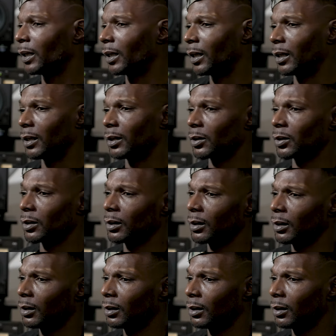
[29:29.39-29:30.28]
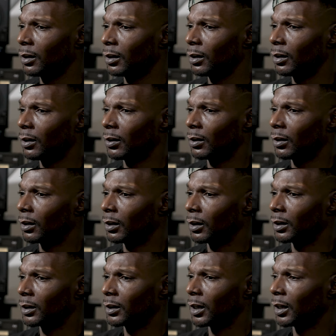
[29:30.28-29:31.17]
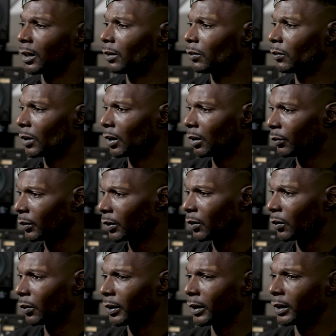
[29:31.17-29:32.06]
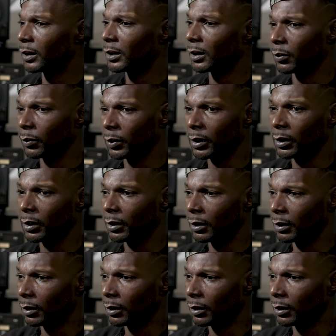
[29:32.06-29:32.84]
out. It's like come to Queens and we